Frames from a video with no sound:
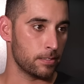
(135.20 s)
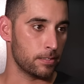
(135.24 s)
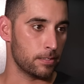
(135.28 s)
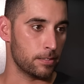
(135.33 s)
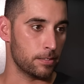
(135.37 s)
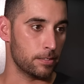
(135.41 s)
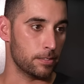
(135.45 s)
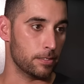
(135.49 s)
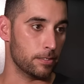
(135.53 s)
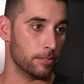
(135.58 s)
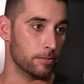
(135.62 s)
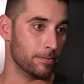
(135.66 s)

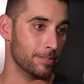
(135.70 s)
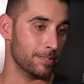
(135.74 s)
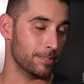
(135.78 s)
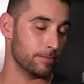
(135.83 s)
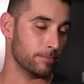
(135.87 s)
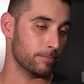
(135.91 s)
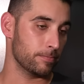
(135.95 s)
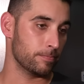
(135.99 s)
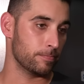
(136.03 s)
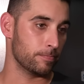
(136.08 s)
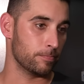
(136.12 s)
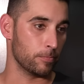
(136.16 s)
you know, we,
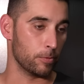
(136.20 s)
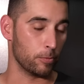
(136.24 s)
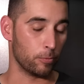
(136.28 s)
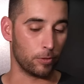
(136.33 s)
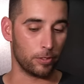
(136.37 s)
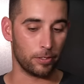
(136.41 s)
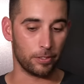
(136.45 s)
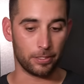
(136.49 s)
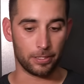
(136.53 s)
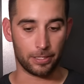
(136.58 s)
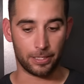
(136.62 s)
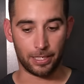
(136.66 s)
we were
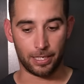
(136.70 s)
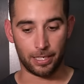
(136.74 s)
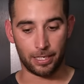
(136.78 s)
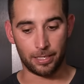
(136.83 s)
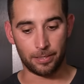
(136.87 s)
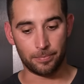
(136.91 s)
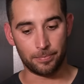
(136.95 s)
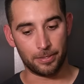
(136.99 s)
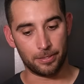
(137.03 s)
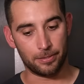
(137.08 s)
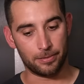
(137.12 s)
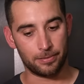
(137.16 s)
in the
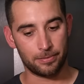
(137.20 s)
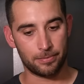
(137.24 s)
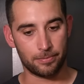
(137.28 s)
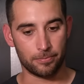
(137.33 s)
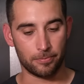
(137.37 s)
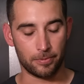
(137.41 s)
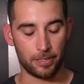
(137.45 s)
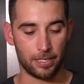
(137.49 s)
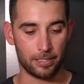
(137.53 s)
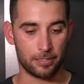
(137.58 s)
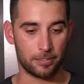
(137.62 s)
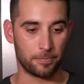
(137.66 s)
game and
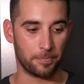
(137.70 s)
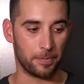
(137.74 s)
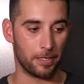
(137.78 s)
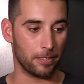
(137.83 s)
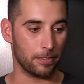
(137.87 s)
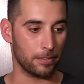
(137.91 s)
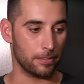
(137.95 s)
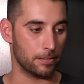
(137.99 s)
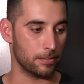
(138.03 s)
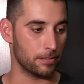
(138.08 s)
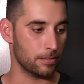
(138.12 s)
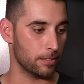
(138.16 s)
we had
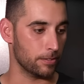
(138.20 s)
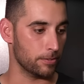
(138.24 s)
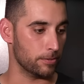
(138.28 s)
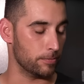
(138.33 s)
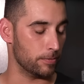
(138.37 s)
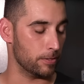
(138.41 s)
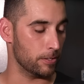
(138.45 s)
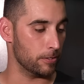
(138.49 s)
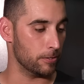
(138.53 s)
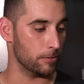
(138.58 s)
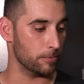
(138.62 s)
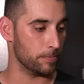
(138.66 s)
Smyly on the
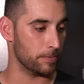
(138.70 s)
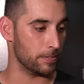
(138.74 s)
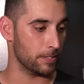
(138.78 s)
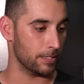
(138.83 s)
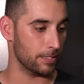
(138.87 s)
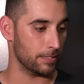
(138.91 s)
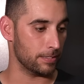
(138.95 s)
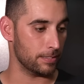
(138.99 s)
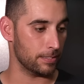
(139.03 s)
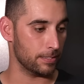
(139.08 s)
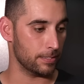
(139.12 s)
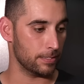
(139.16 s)
ropes
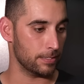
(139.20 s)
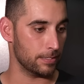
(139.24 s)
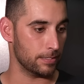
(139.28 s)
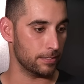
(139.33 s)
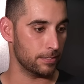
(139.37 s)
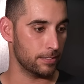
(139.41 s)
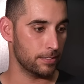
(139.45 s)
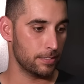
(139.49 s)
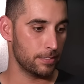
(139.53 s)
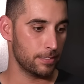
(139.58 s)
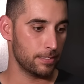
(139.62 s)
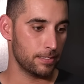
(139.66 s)
and, uh,
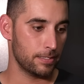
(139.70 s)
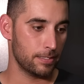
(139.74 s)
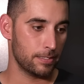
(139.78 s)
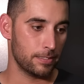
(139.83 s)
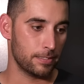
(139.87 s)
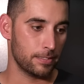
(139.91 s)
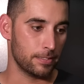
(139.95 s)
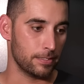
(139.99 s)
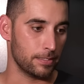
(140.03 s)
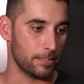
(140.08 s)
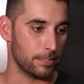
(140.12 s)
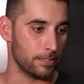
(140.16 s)

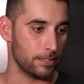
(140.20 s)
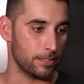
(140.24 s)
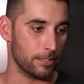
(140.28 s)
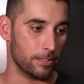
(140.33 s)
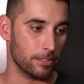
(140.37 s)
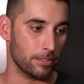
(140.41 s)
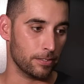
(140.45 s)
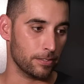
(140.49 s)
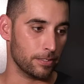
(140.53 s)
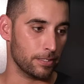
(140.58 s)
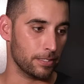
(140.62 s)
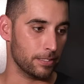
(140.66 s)
it, you
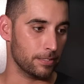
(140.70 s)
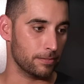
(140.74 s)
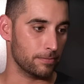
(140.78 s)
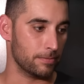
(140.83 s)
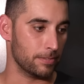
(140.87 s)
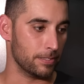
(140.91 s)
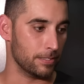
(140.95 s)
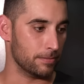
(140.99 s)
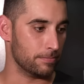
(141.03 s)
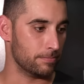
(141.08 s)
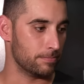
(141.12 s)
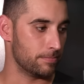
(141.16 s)
know, he,
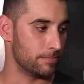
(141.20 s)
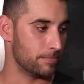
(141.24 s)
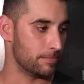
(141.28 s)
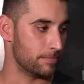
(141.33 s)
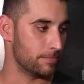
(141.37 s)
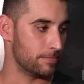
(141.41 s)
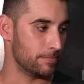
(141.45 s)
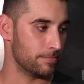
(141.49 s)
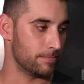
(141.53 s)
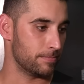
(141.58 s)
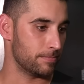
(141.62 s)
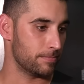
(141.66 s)
he
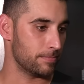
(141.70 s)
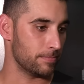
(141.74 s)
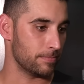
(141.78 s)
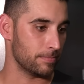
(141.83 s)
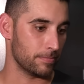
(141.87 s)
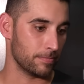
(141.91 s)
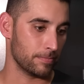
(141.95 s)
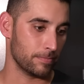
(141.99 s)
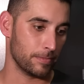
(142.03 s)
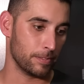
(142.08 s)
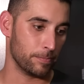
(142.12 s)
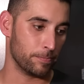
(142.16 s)

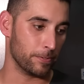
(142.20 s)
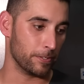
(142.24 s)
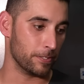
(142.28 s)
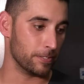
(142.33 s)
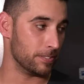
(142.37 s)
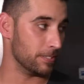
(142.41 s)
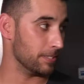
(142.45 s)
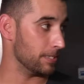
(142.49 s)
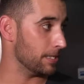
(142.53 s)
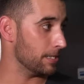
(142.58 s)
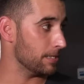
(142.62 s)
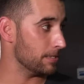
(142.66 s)
you put it
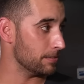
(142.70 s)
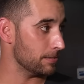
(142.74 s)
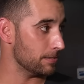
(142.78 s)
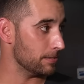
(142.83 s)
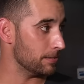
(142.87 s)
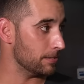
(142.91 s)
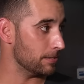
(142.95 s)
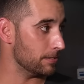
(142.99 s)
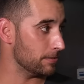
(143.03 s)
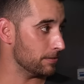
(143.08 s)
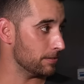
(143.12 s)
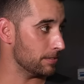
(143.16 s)
together, you
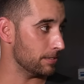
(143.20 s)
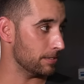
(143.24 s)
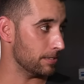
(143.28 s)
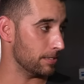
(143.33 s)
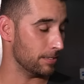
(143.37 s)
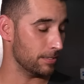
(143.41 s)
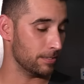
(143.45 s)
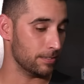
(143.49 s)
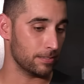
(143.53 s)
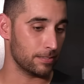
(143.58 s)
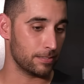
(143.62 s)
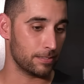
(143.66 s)
know, and,
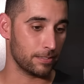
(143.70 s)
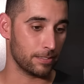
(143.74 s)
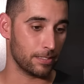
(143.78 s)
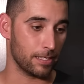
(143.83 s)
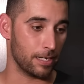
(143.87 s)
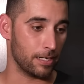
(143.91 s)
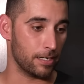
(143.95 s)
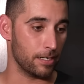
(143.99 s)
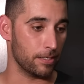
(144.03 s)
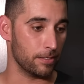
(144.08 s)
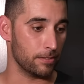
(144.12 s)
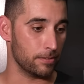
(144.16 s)
and
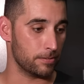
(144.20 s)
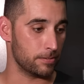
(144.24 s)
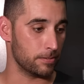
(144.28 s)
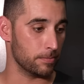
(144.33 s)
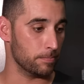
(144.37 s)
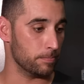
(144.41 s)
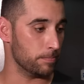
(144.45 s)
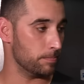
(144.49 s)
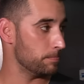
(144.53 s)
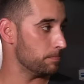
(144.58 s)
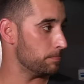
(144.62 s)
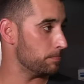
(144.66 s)
got out of
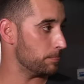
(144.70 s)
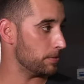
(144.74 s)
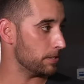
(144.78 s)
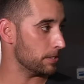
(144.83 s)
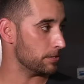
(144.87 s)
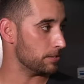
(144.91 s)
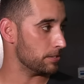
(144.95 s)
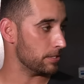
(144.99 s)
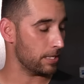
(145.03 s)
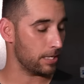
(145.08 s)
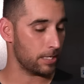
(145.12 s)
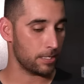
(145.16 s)
some big
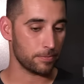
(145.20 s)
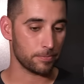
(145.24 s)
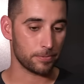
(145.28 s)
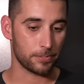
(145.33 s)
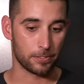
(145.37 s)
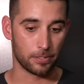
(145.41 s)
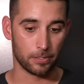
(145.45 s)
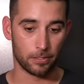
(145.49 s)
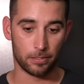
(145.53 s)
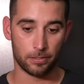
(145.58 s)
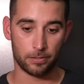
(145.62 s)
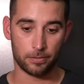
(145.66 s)
jams.
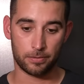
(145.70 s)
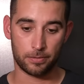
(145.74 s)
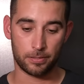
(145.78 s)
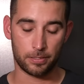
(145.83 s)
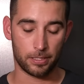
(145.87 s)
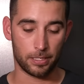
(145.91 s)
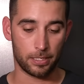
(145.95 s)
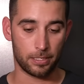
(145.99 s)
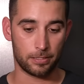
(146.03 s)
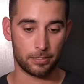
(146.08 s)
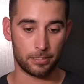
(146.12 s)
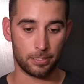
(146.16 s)
So you
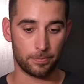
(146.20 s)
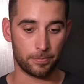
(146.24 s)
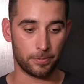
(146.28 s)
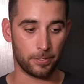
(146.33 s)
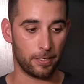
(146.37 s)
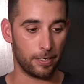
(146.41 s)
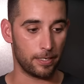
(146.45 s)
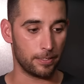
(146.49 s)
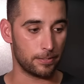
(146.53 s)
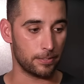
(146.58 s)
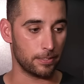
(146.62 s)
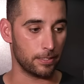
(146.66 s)
got to tip your
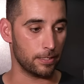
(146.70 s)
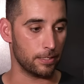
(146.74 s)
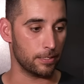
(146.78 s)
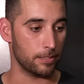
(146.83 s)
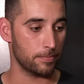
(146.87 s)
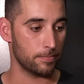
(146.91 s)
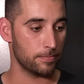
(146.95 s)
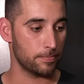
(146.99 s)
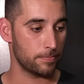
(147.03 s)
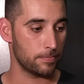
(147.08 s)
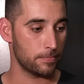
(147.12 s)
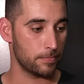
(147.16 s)
hat to
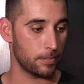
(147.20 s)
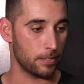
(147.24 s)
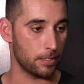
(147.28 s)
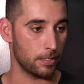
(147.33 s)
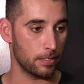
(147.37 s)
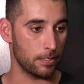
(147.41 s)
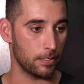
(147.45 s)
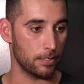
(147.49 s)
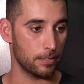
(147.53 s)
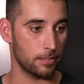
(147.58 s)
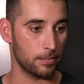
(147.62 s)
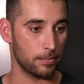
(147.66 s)
him.
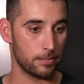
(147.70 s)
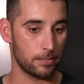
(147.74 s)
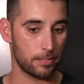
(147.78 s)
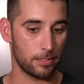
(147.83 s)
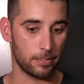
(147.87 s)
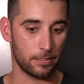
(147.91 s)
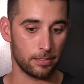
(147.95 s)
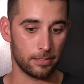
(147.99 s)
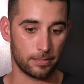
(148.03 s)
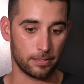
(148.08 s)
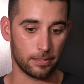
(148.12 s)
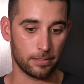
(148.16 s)
Uh,
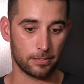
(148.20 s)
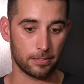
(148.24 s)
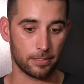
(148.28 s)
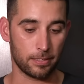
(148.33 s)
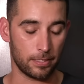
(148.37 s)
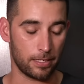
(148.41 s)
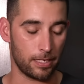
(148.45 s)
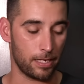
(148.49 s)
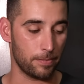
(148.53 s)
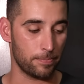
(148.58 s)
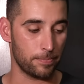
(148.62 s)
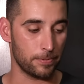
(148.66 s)
these things are
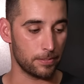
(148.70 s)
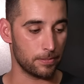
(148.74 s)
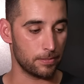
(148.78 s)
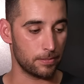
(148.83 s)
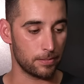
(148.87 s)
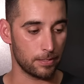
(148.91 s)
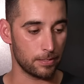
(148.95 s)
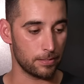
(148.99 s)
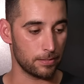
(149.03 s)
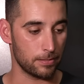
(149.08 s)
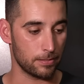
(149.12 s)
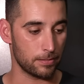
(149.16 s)
going to happen.
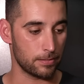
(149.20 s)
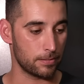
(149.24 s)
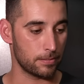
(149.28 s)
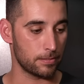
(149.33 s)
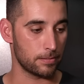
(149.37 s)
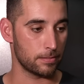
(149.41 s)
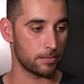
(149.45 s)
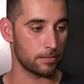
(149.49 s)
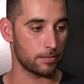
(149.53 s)
I just